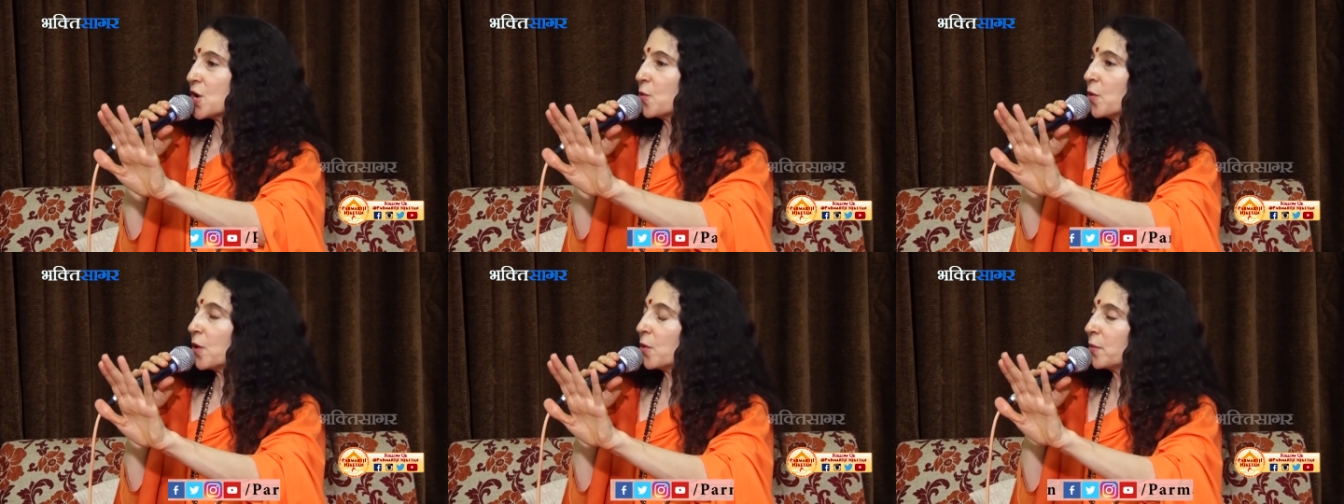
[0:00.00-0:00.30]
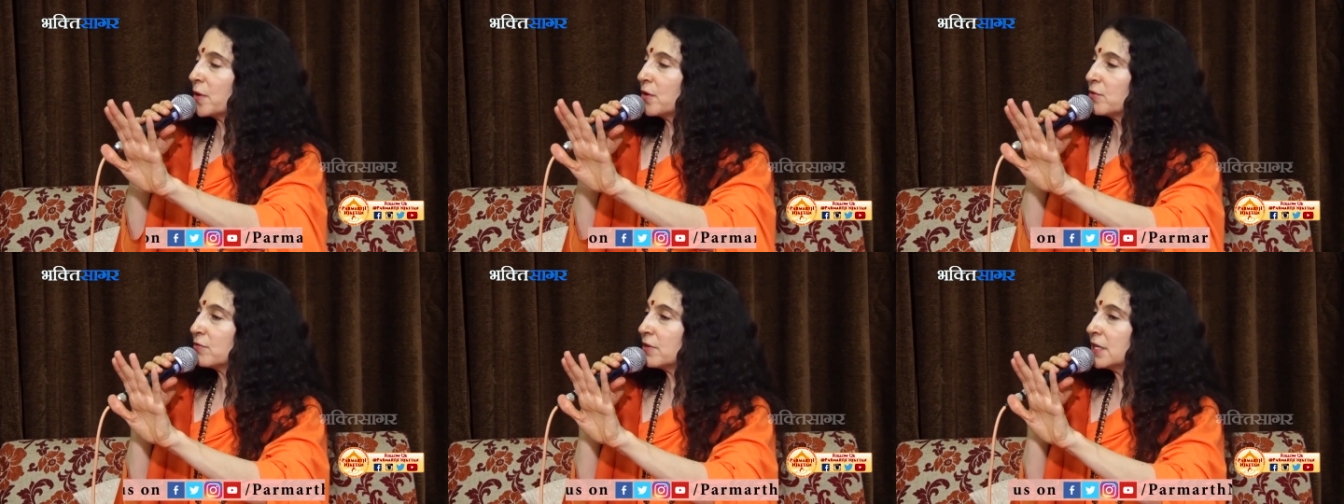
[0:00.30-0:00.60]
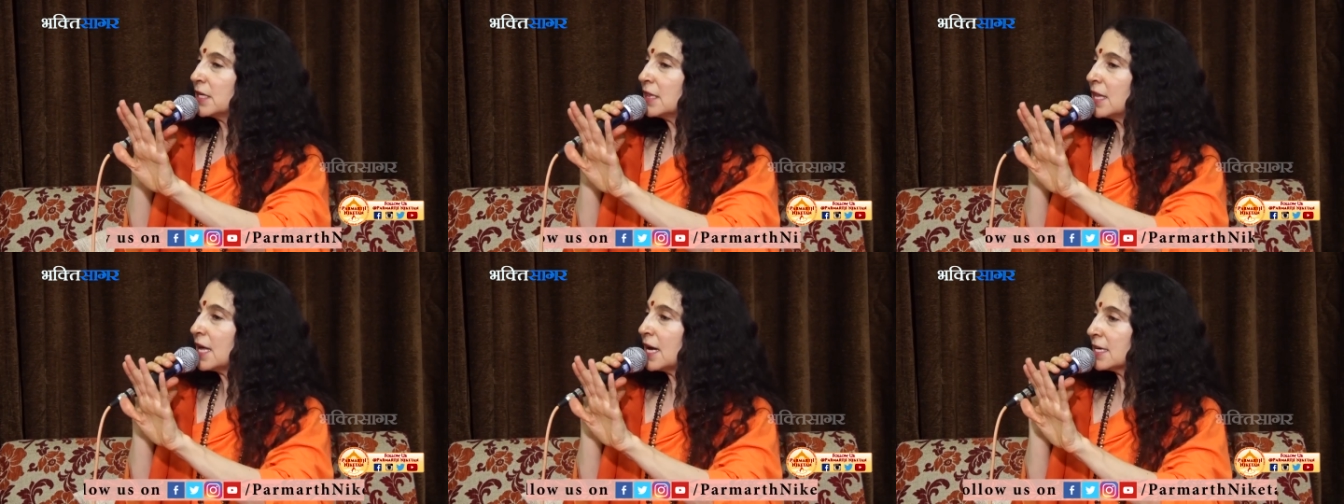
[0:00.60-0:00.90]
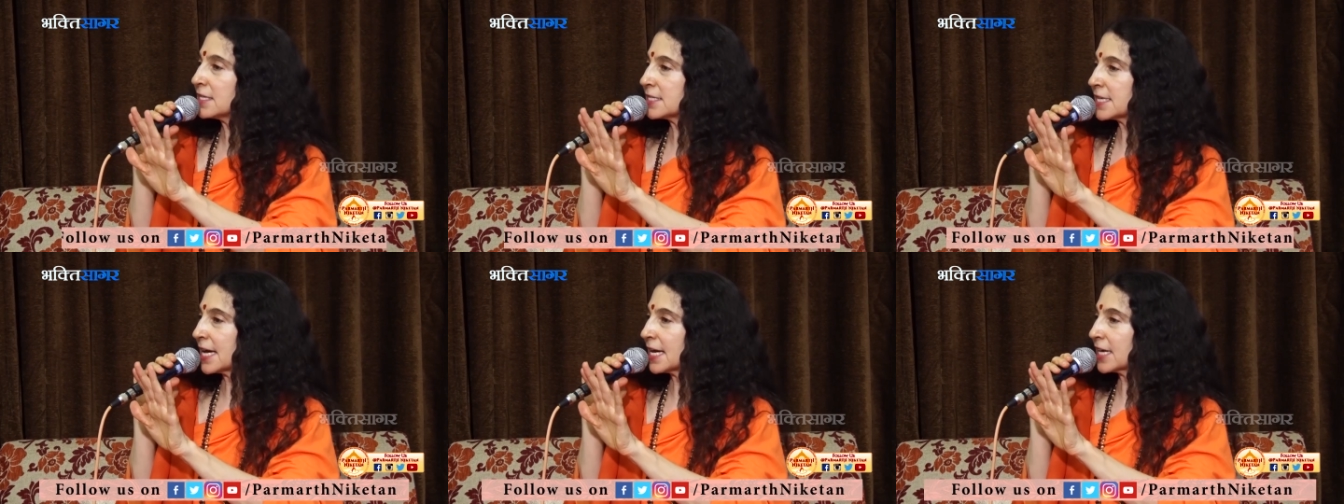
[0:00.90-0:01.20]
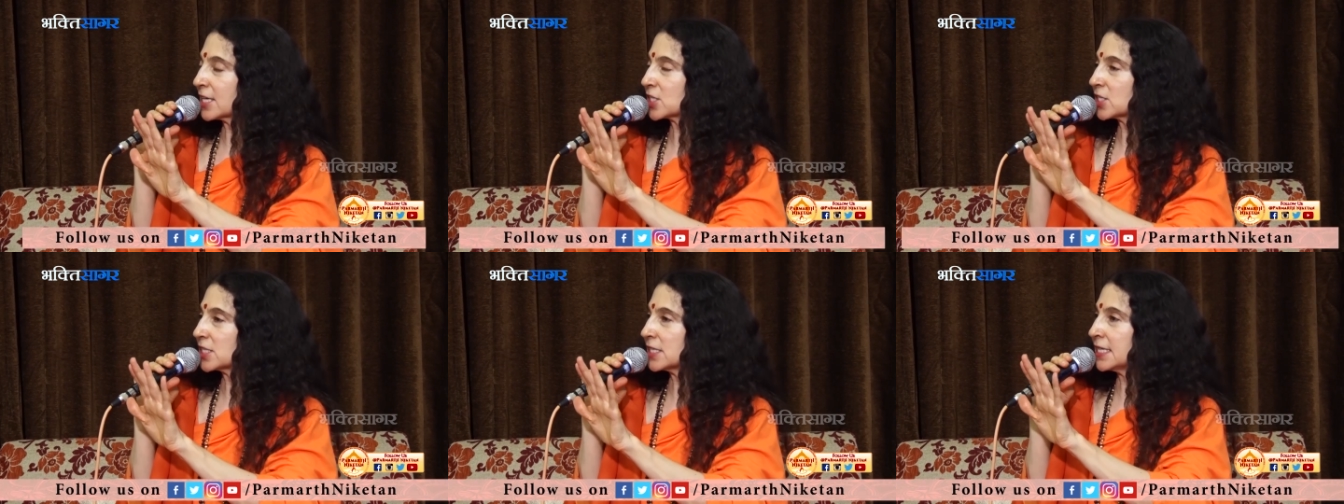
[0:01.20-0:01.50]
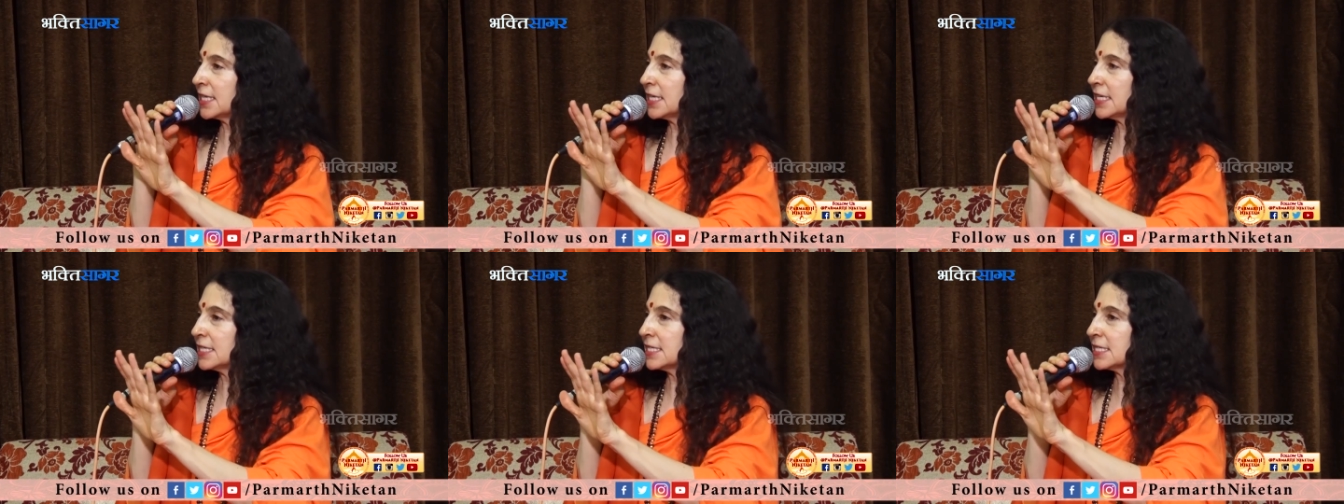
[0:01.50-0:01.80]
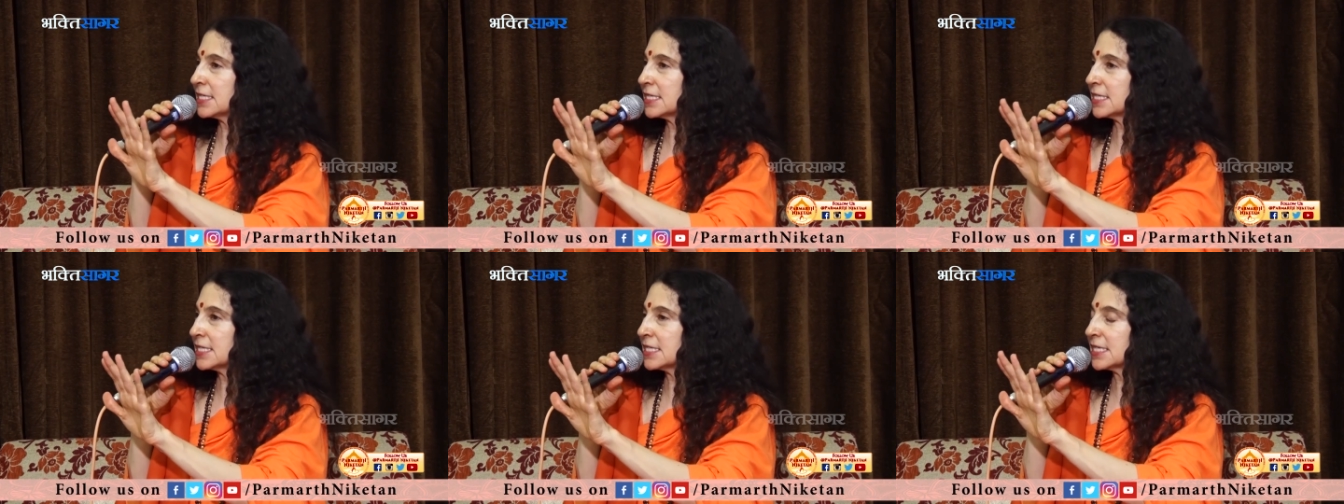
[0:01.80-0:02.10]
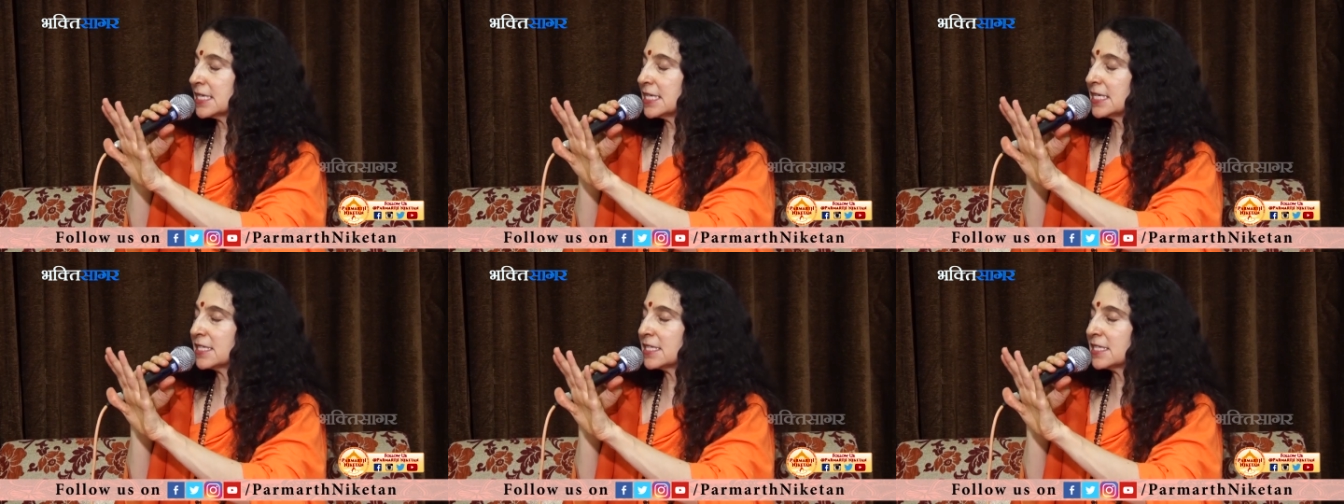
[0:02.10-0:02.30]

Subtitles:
what we realize actually is